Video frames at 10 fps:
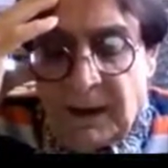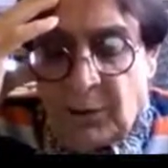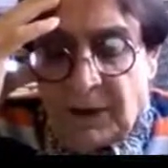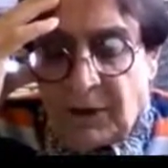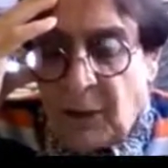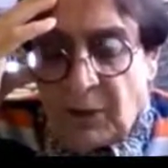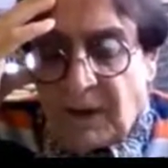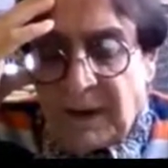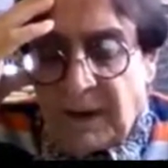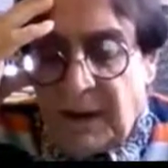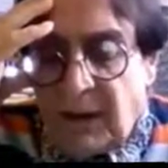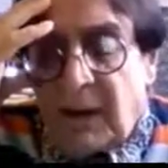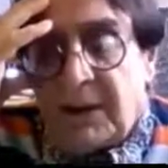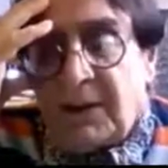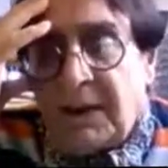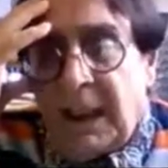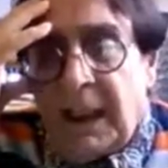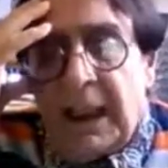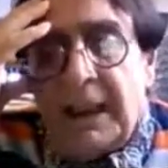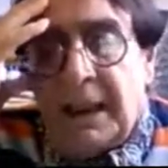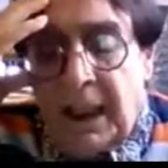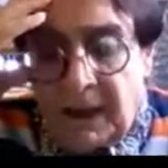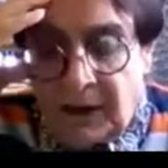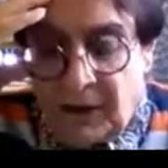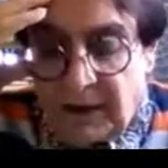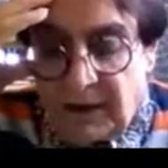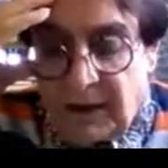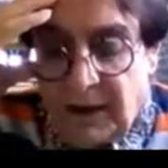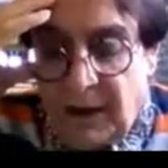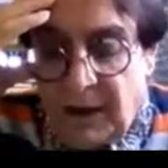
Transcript: there was no city larger than 80 hectares.